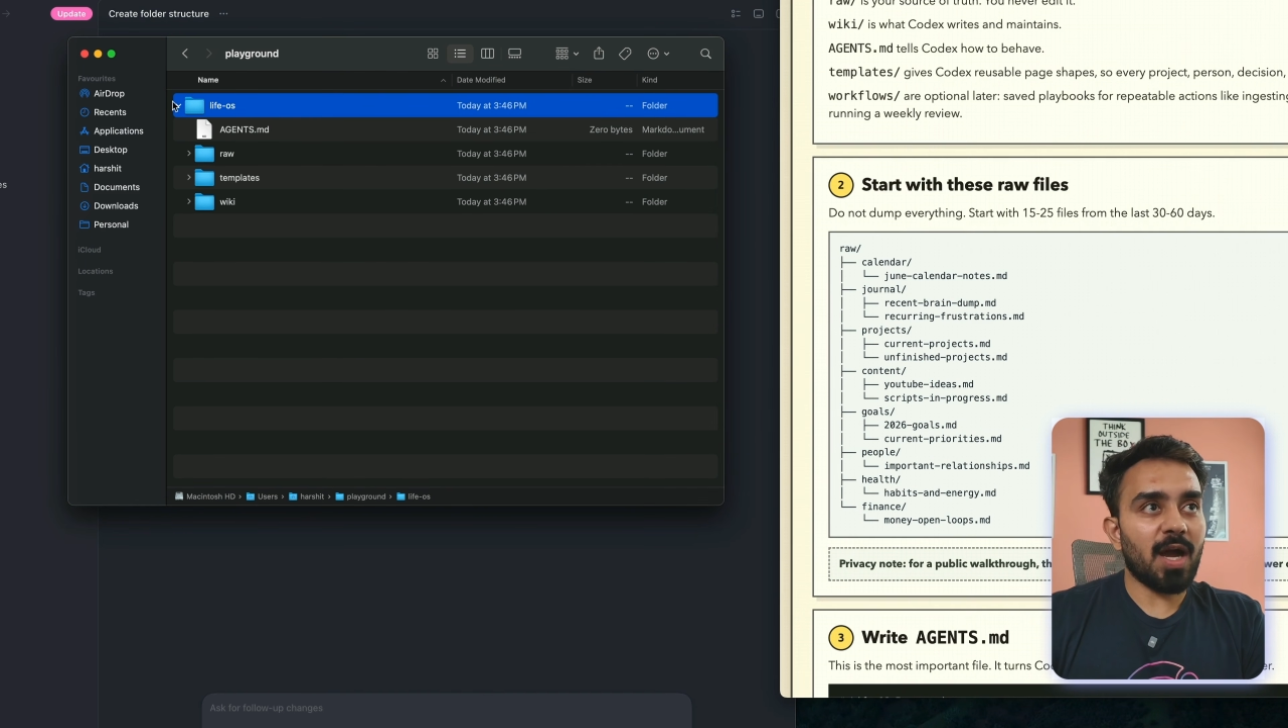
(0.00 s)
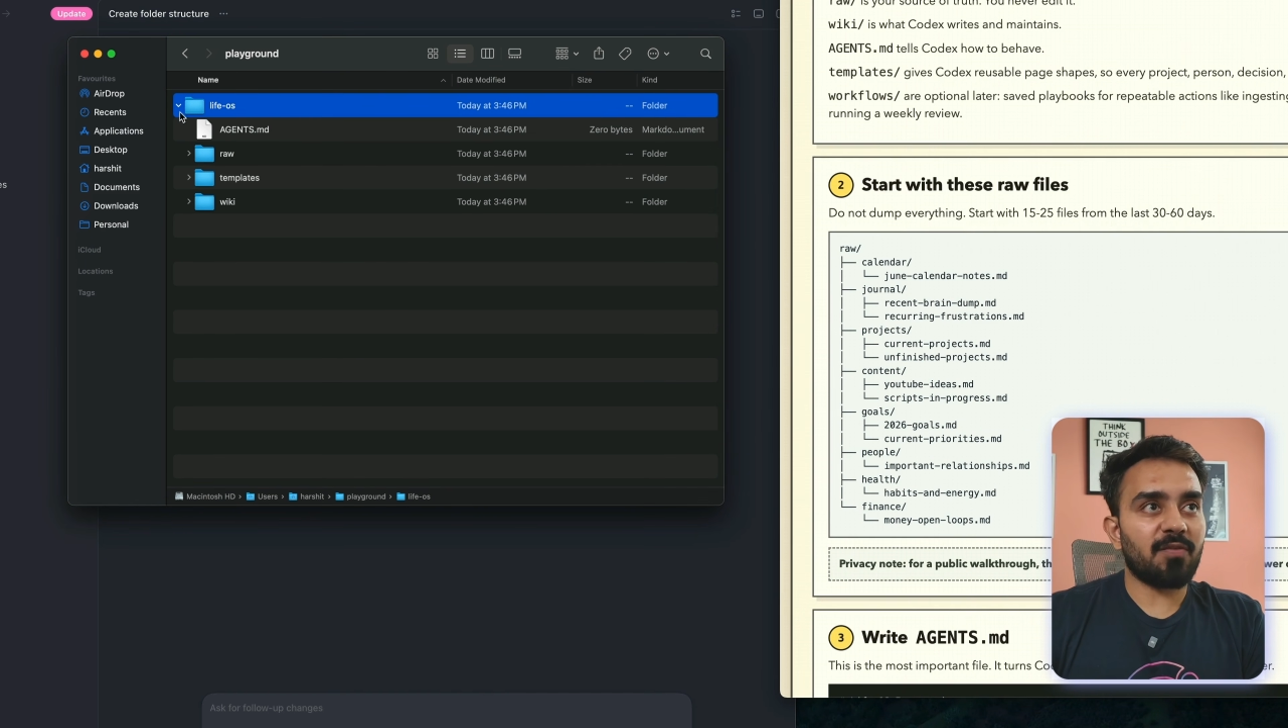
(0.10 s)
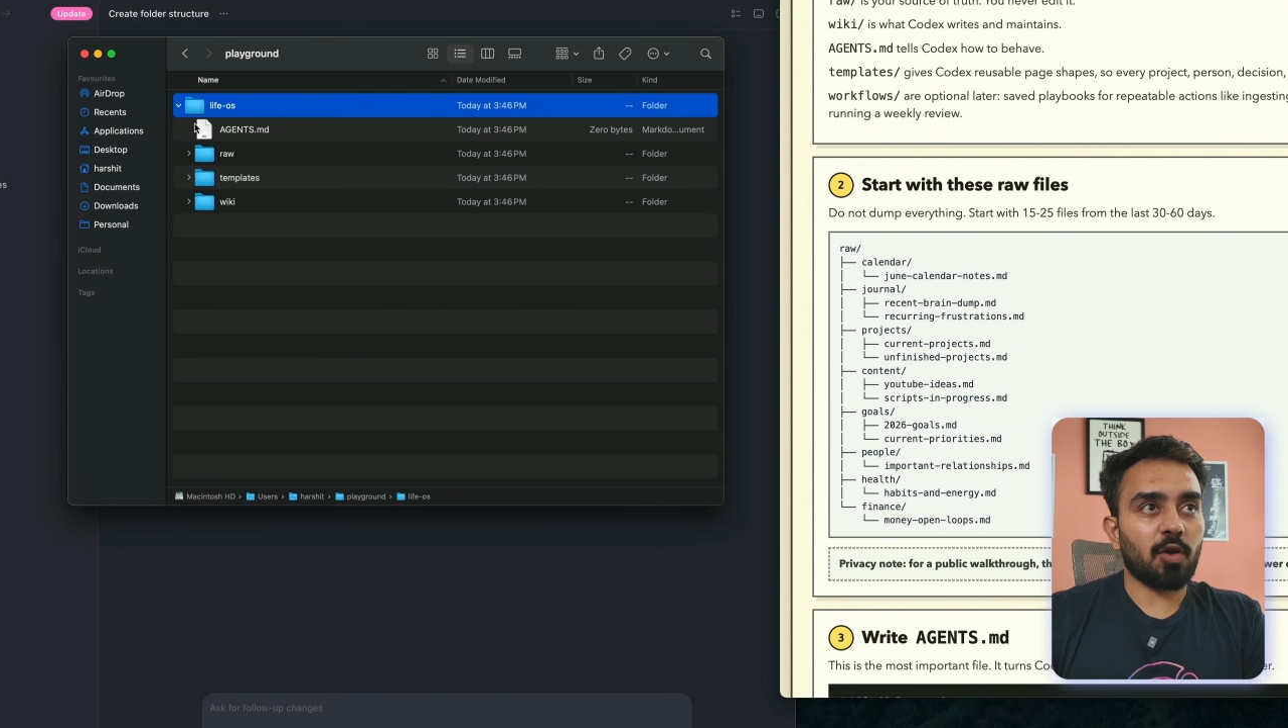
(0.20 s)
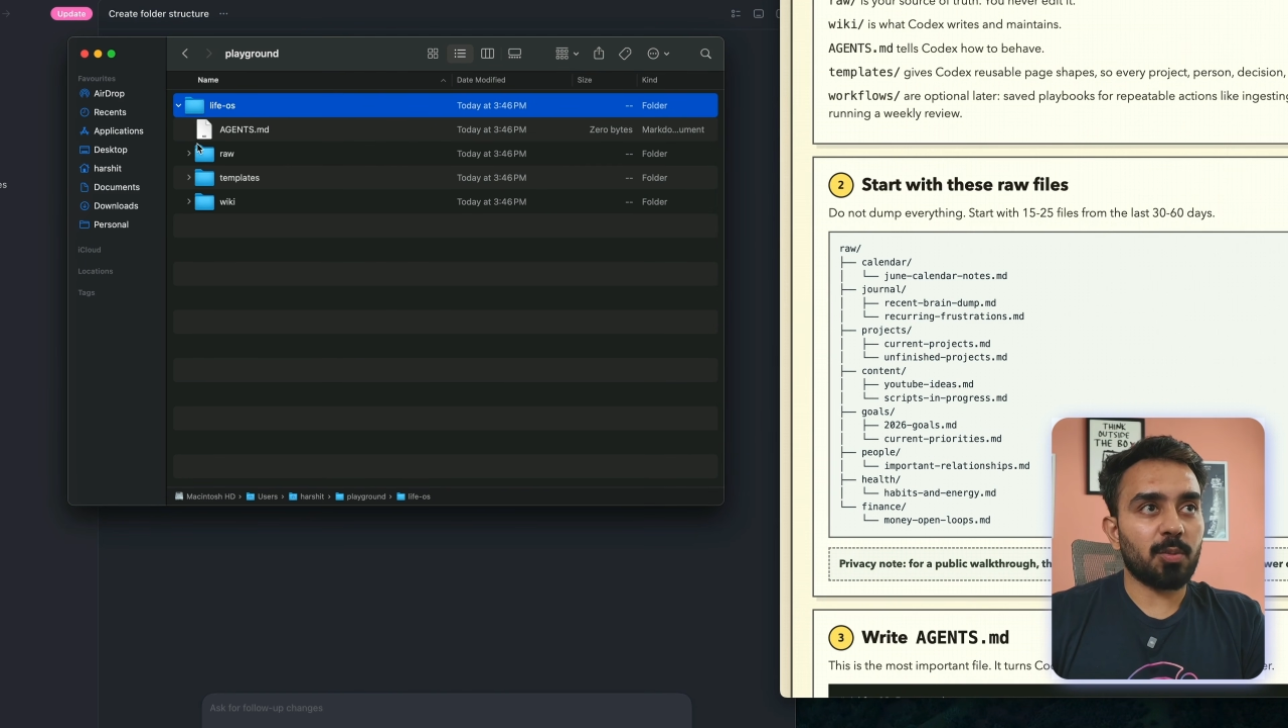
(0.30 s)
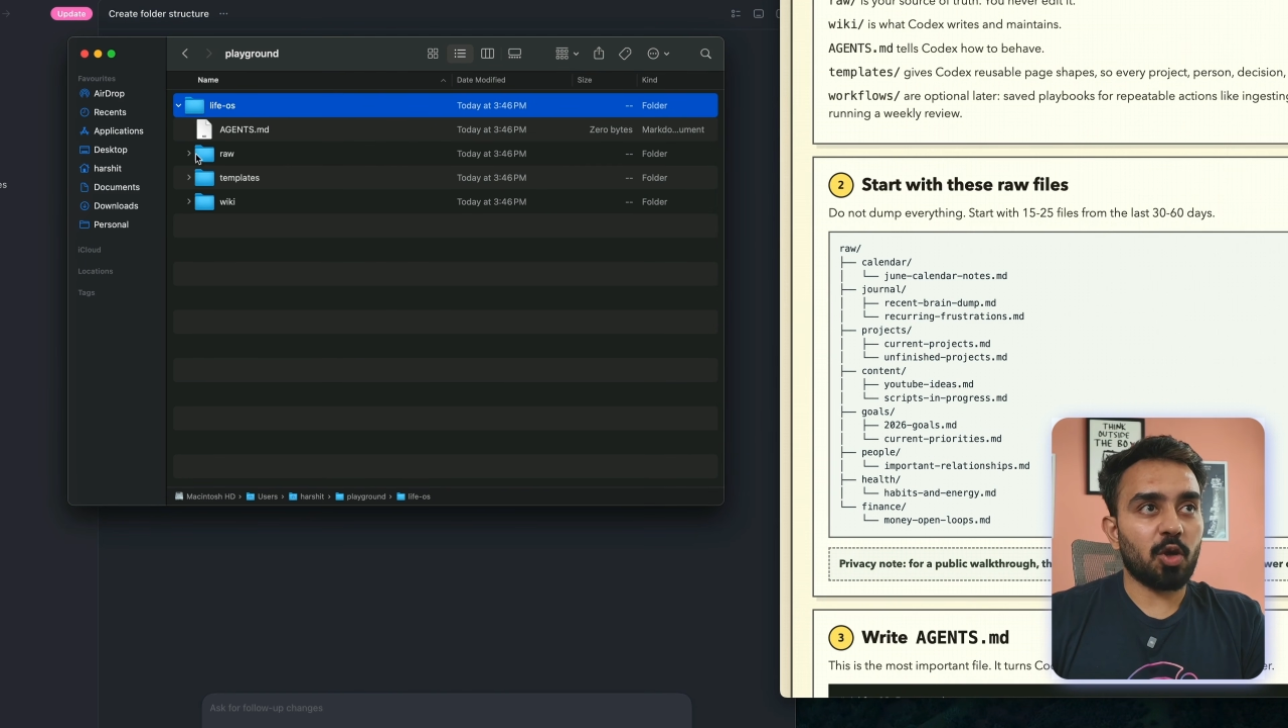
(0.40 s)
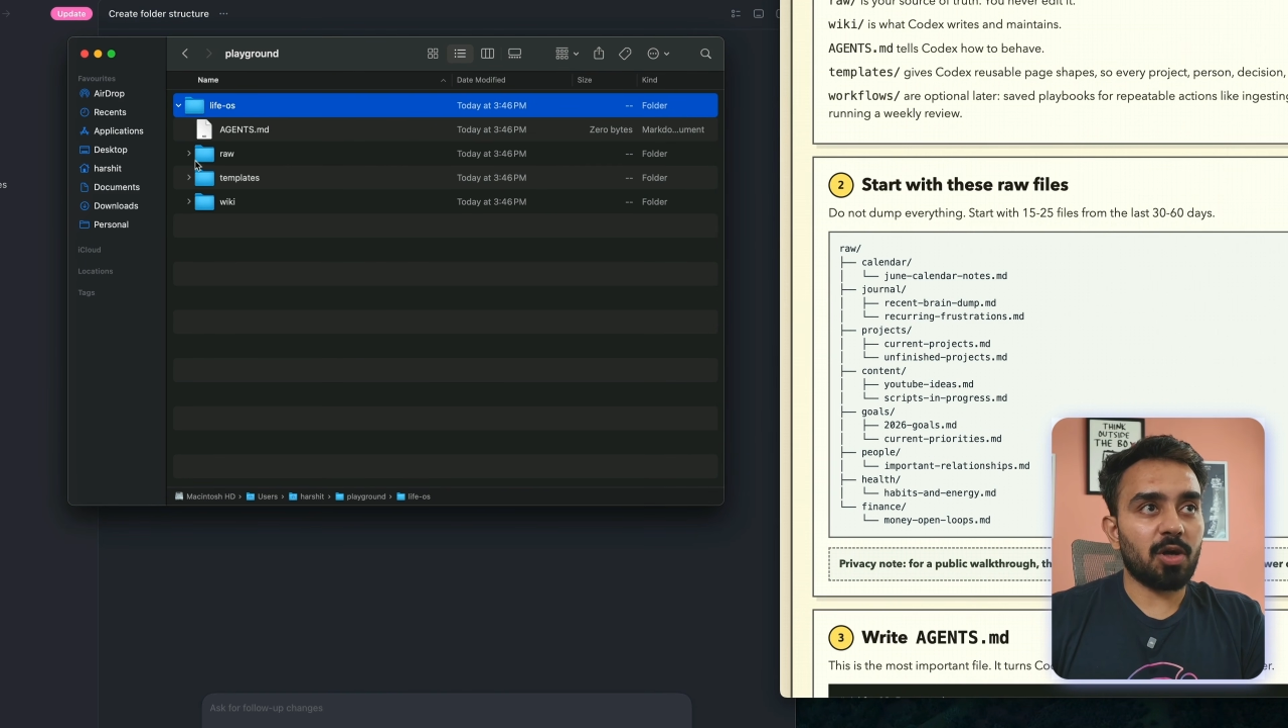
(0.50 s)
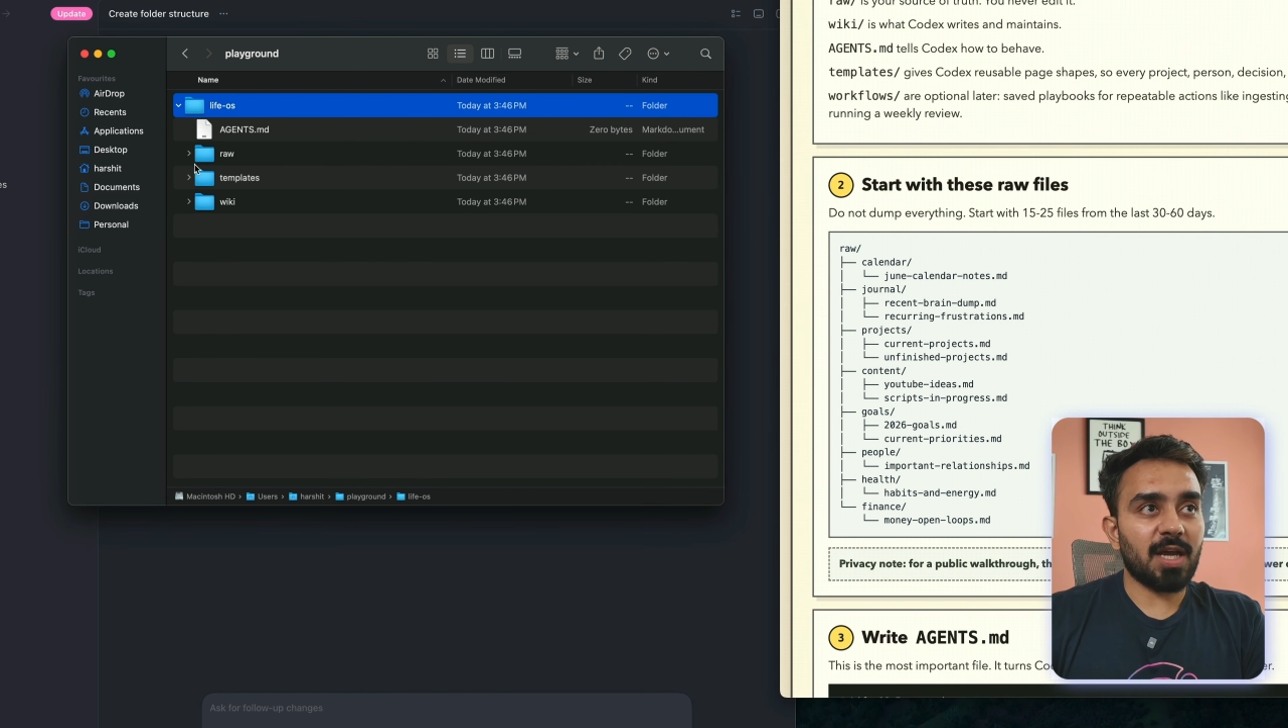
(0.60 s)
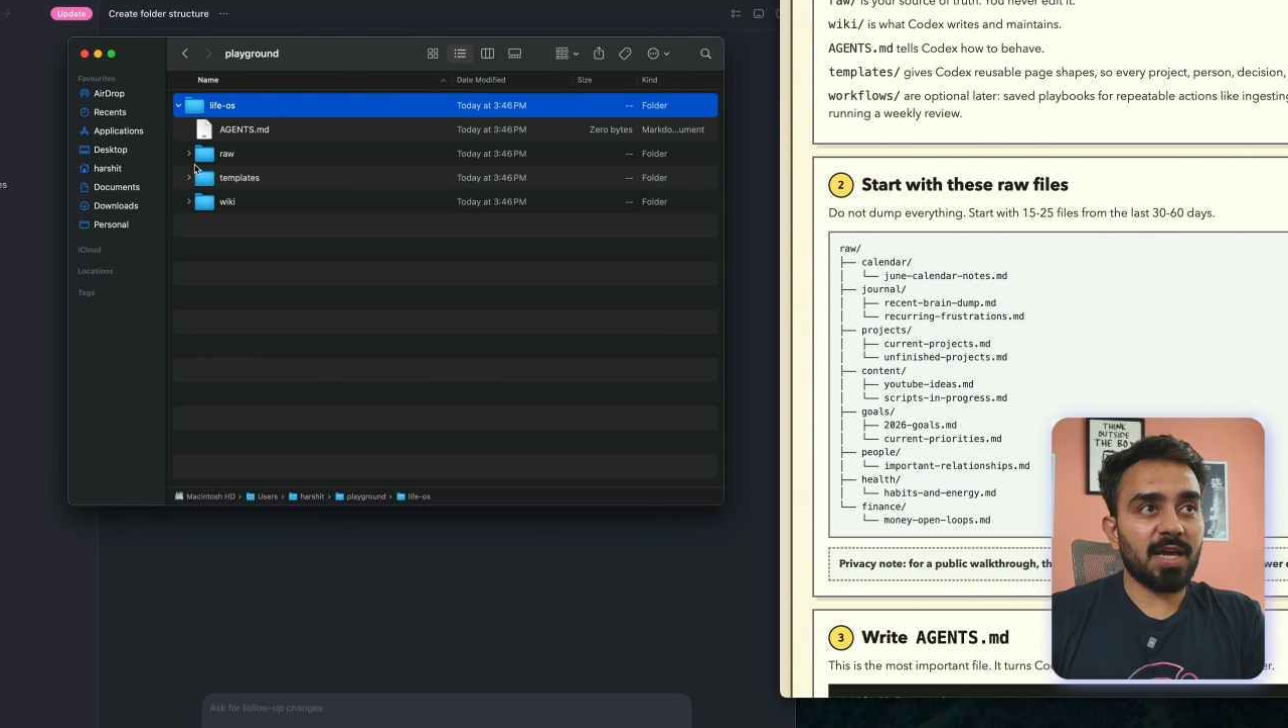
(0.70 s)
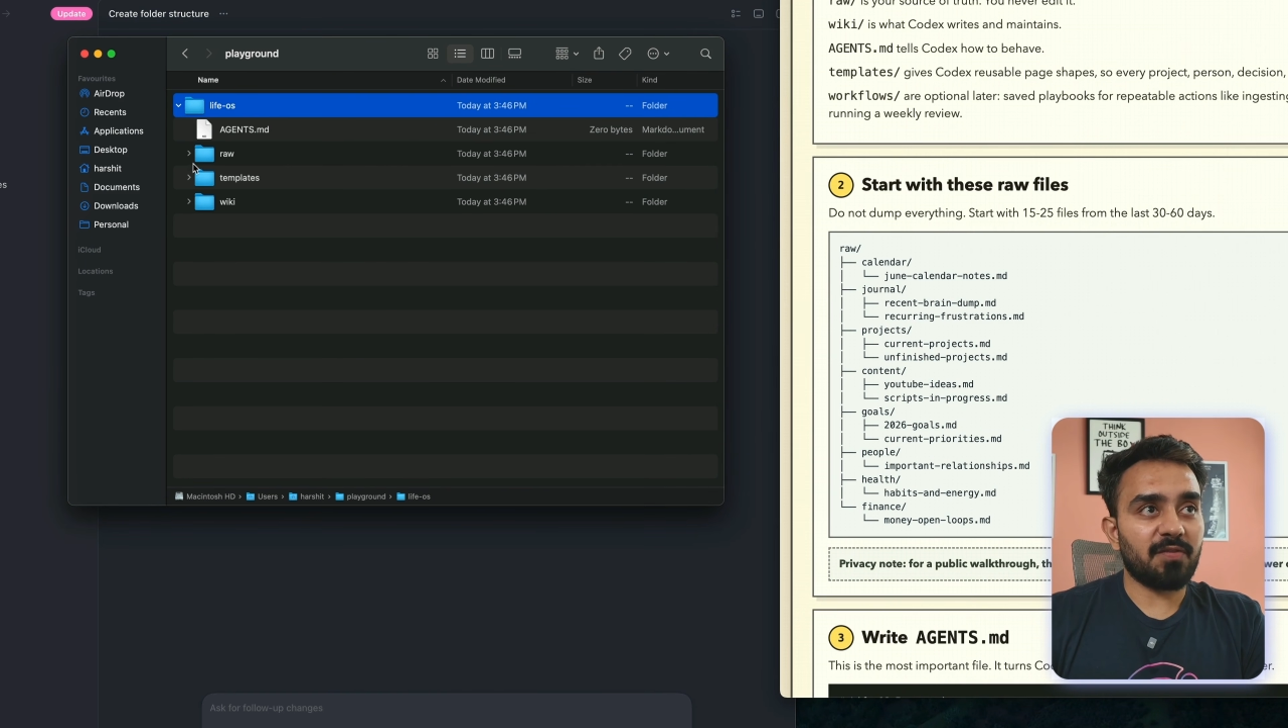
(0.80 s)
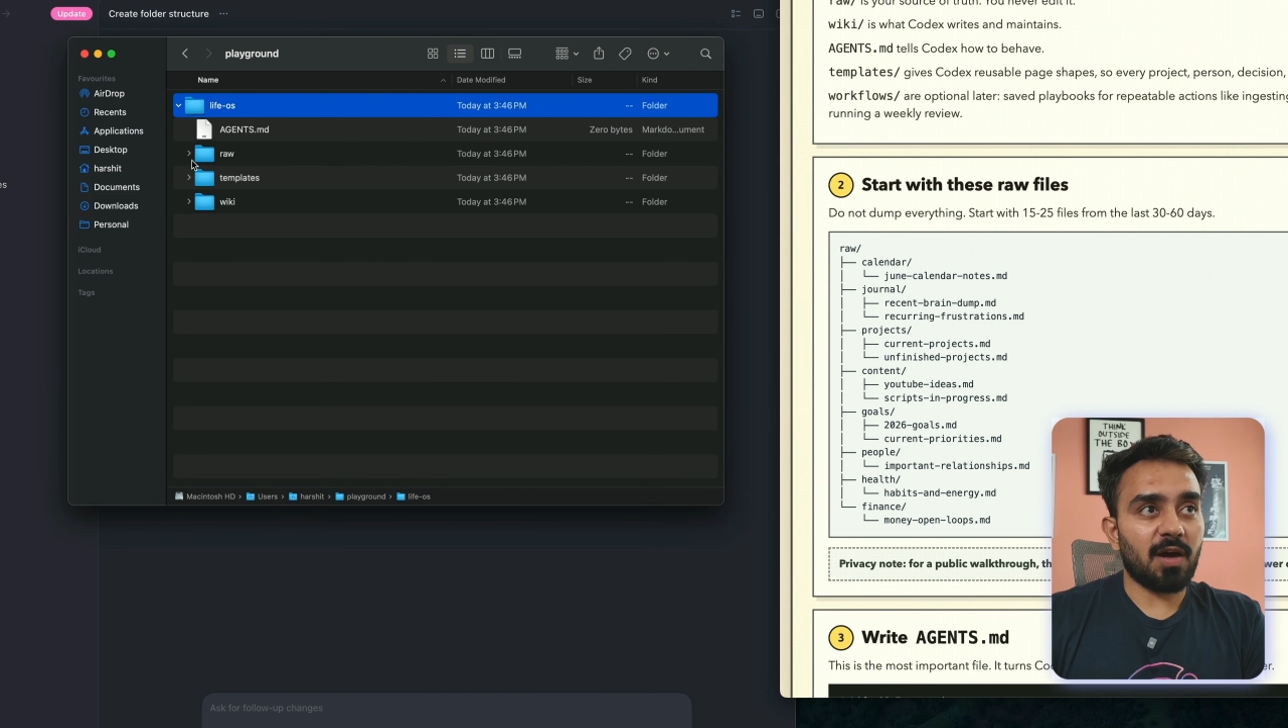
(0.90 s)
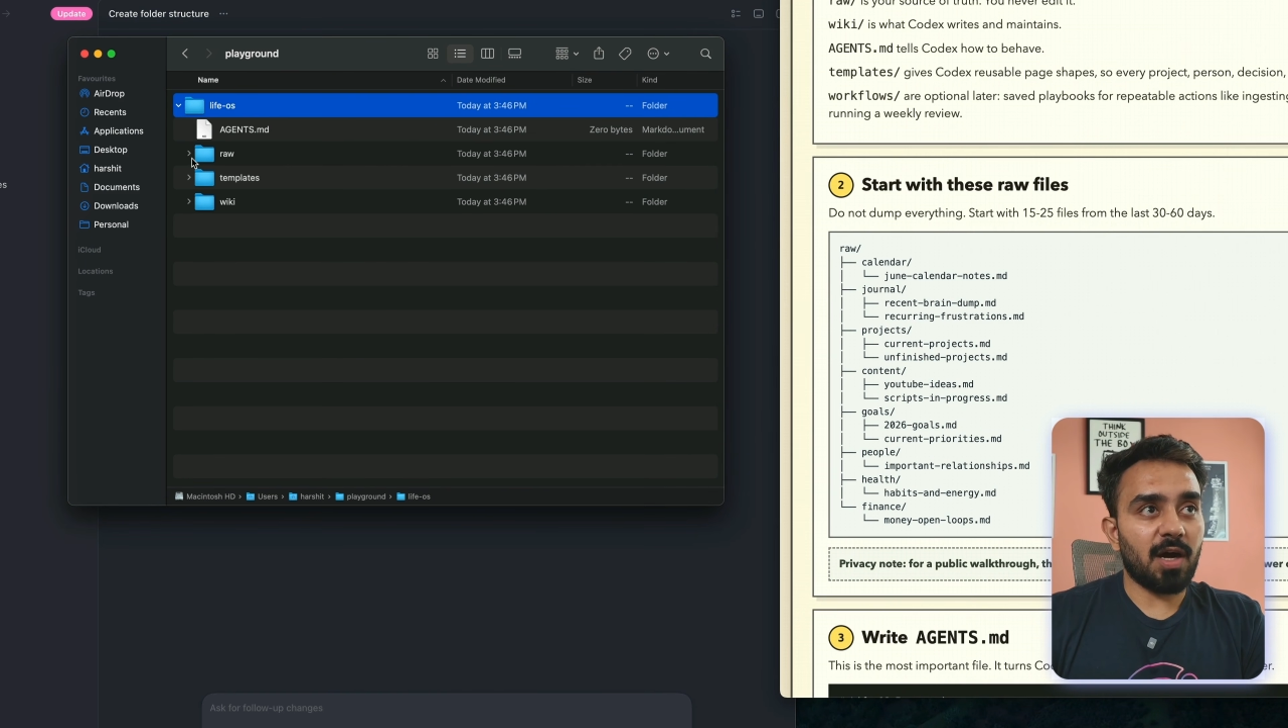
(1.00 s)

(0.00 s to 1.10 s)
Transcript: have from your life